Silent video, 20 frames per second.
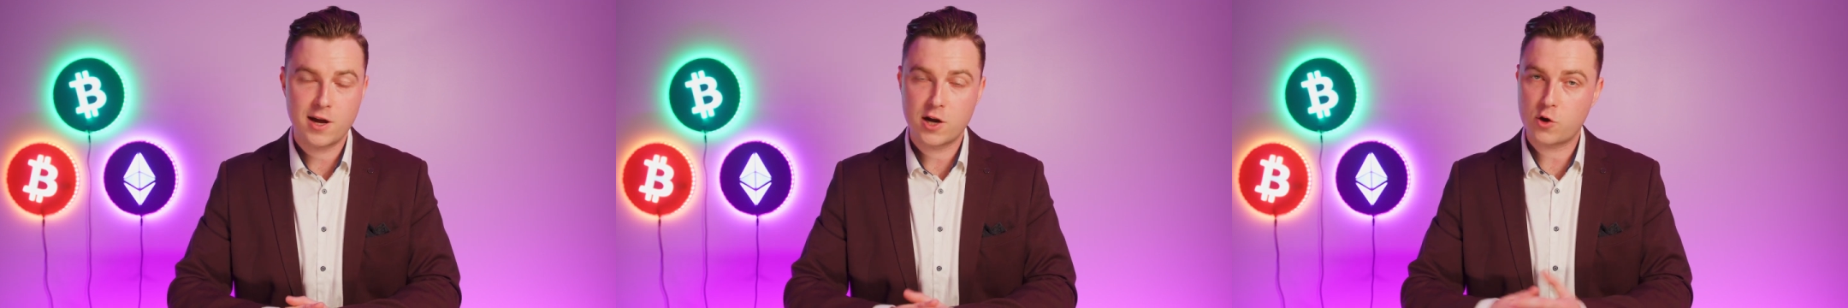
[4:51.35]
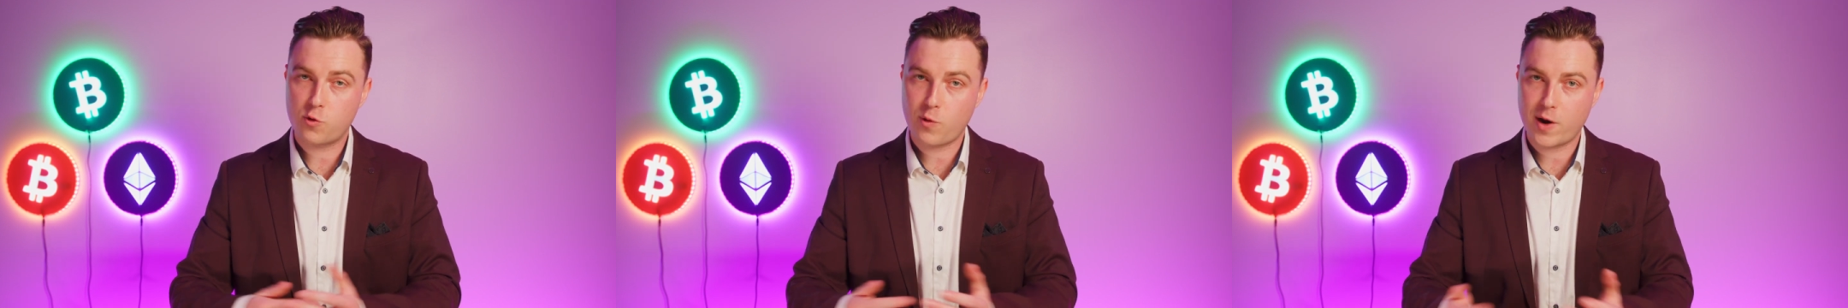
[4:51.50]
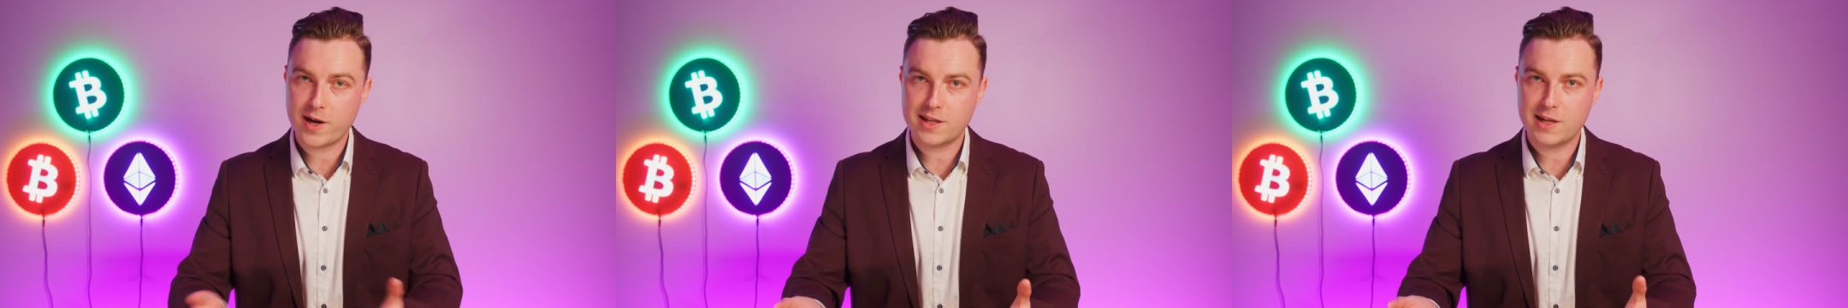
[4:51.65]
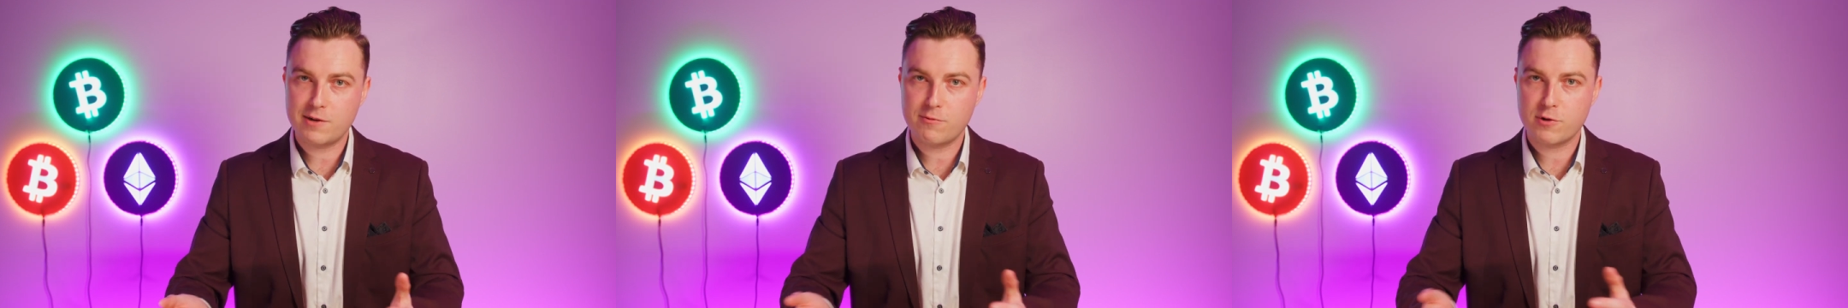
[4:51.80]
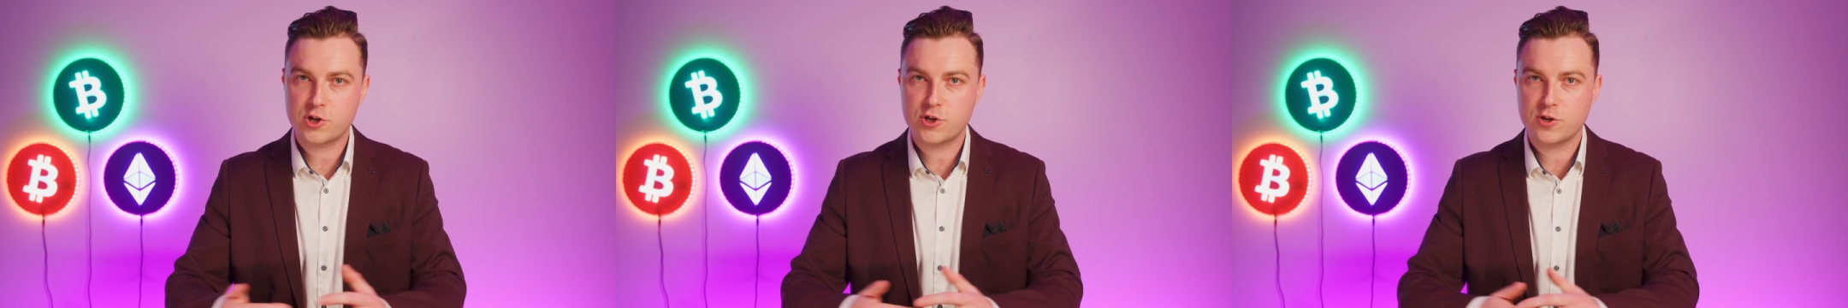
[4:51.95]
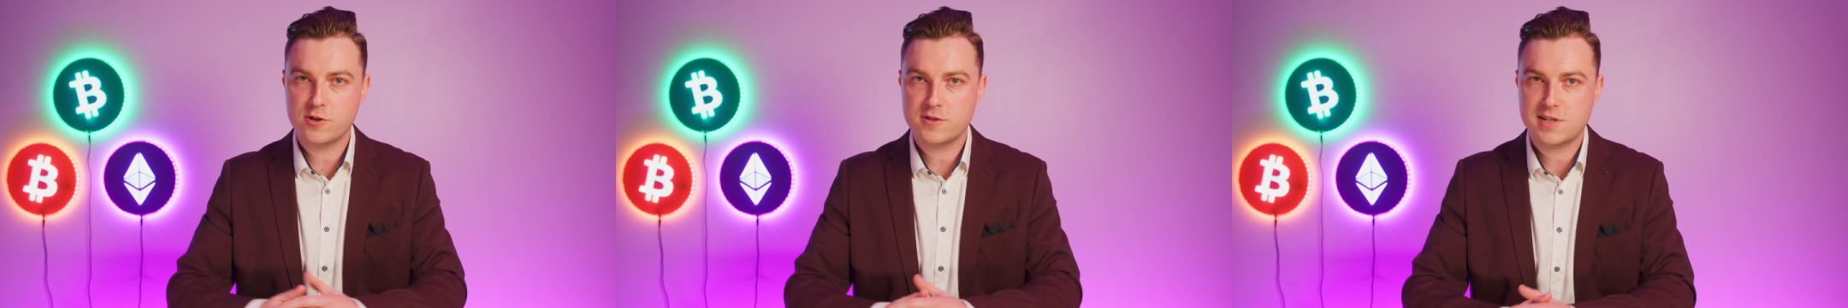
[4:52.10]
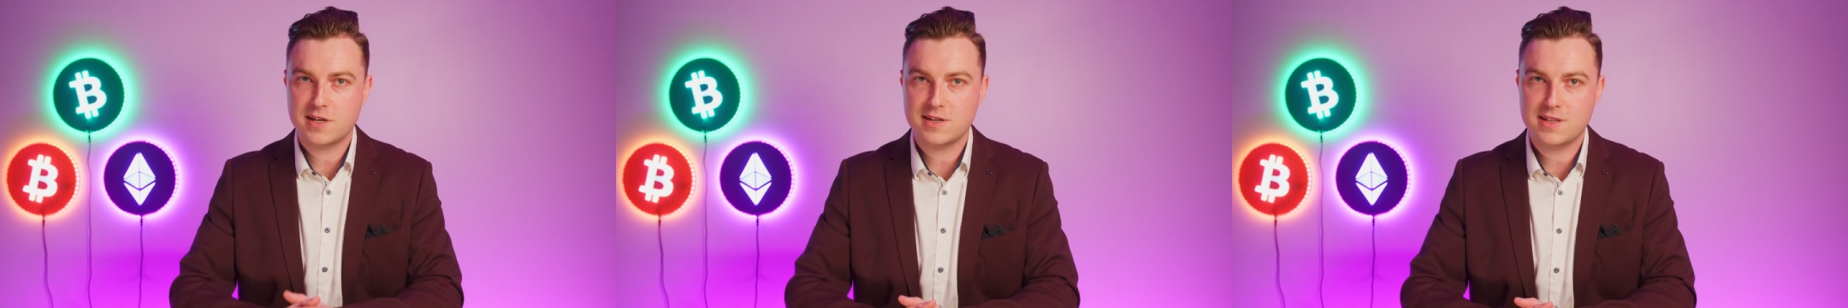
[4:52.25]
greatly
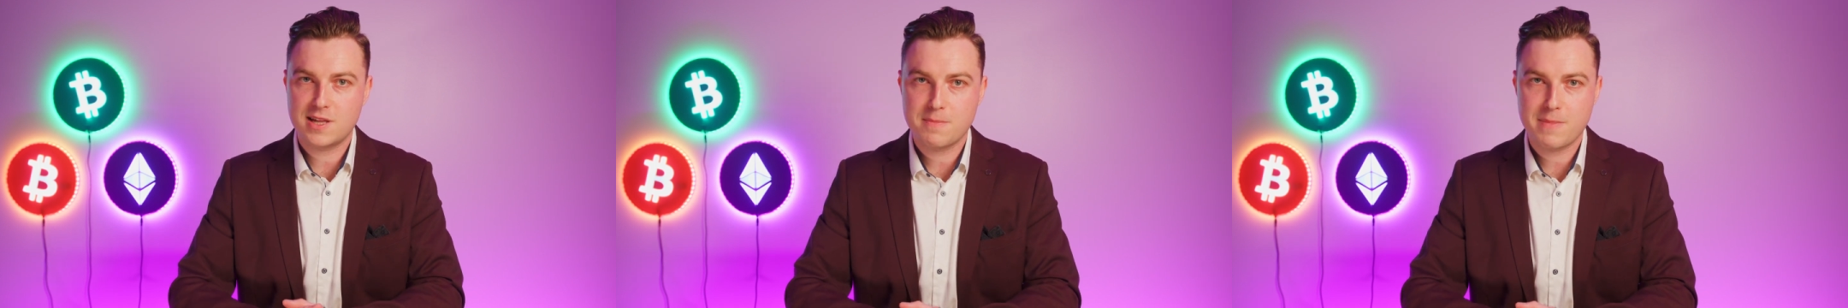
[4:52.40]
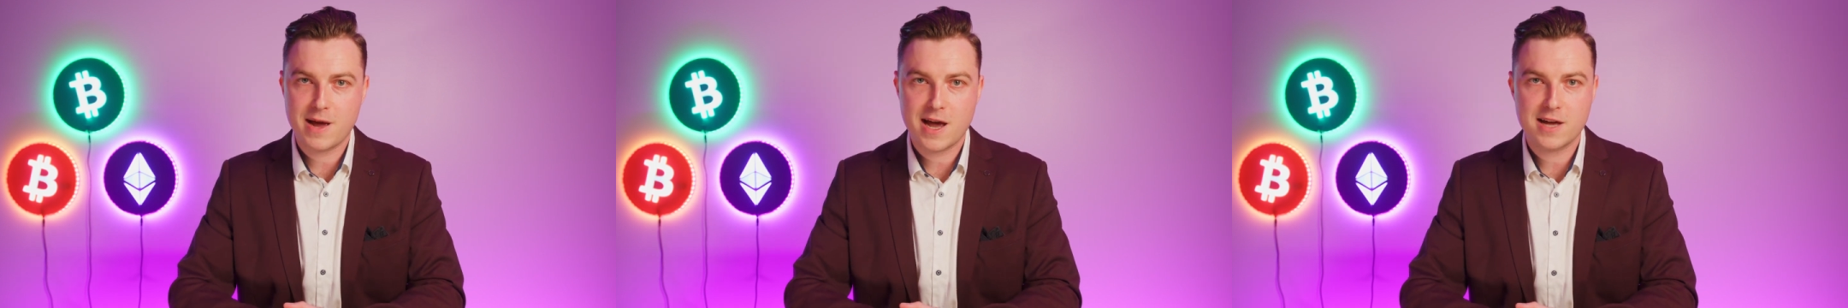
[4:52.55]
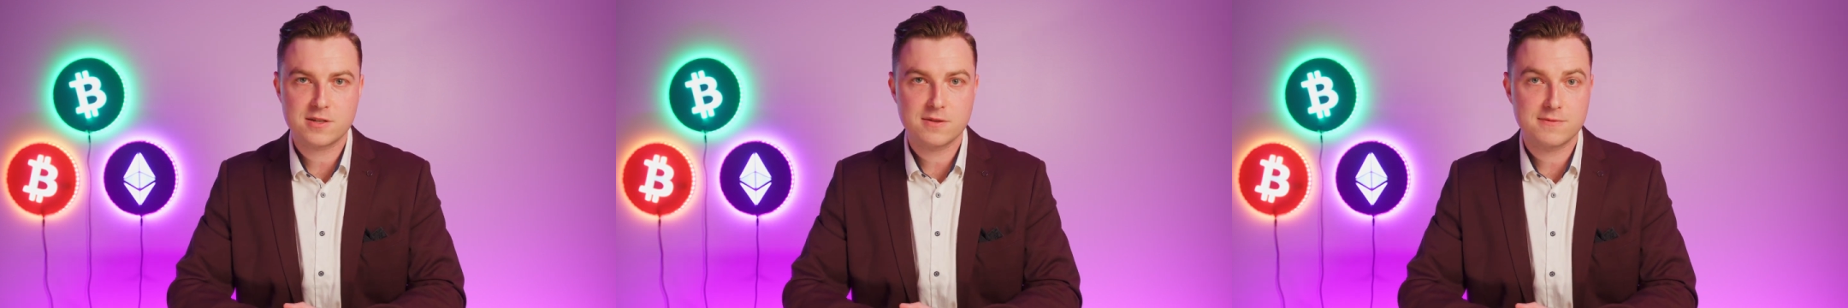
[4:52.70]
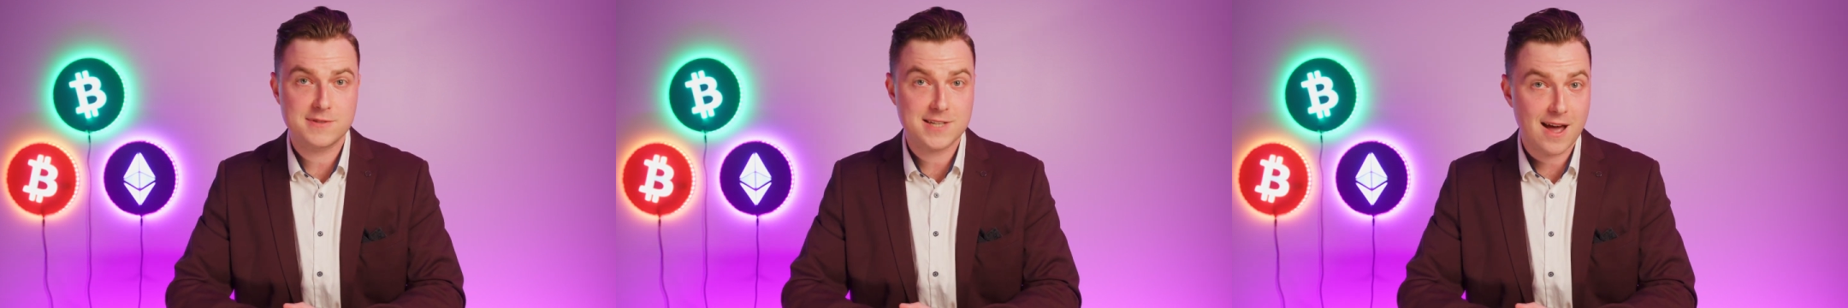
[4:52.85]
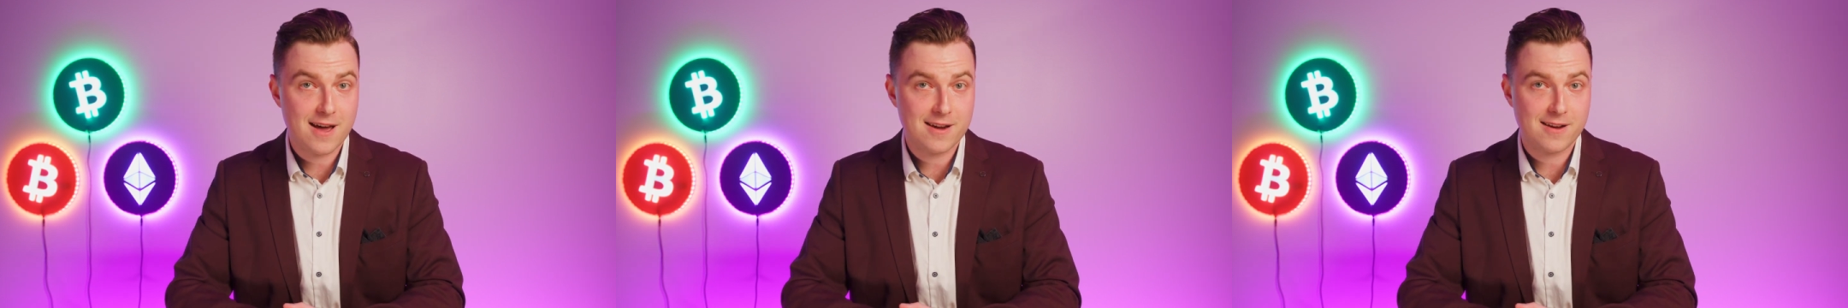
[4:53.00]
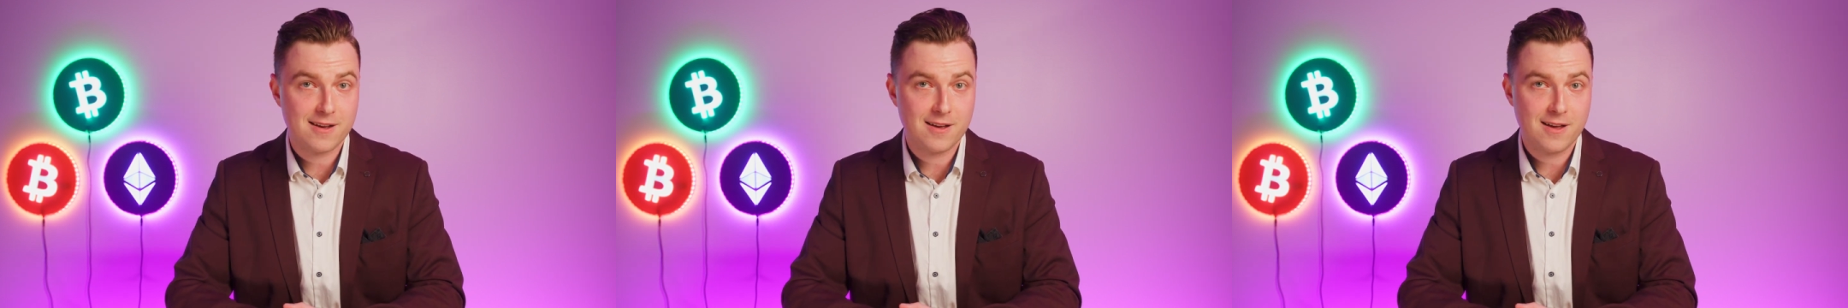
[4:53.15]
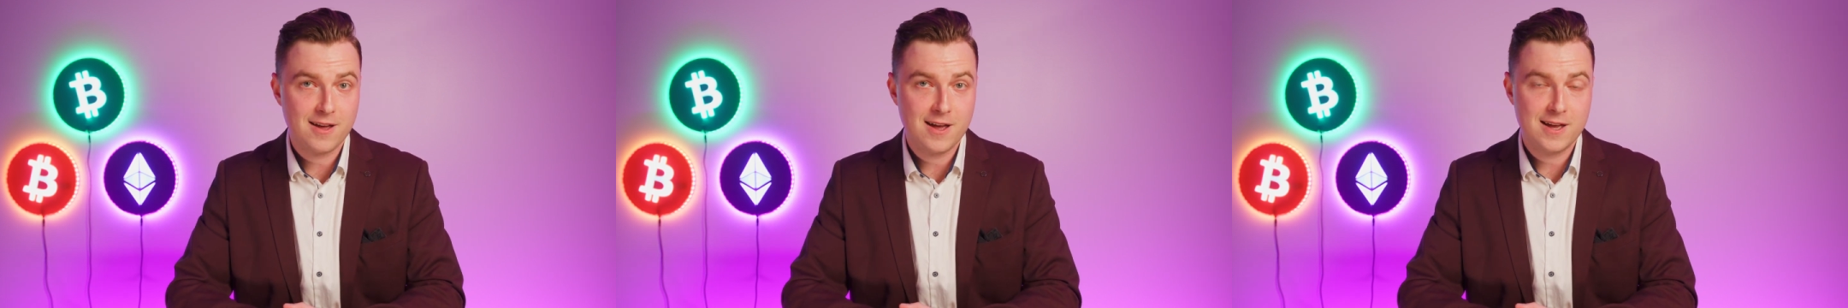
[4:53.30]
reducing the amount of
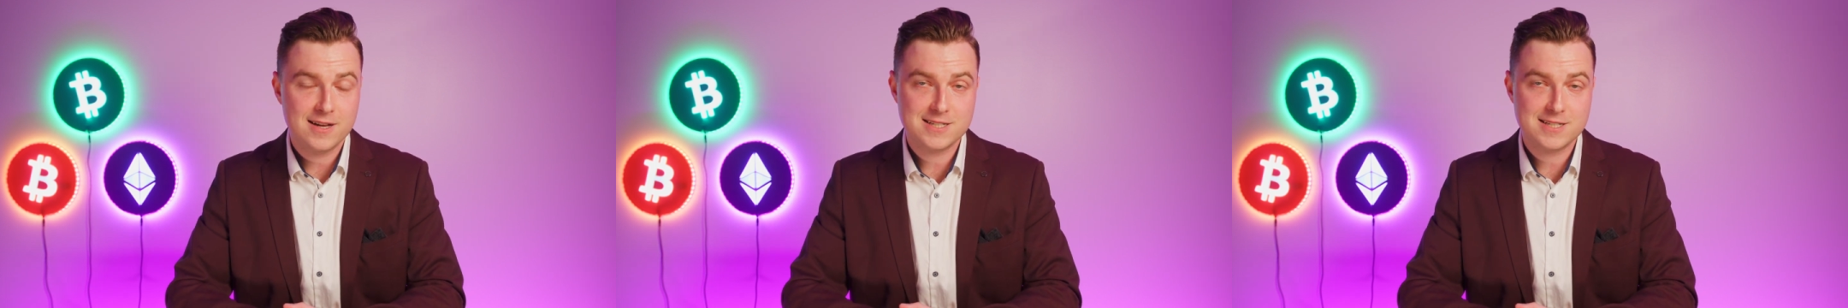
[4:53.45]
data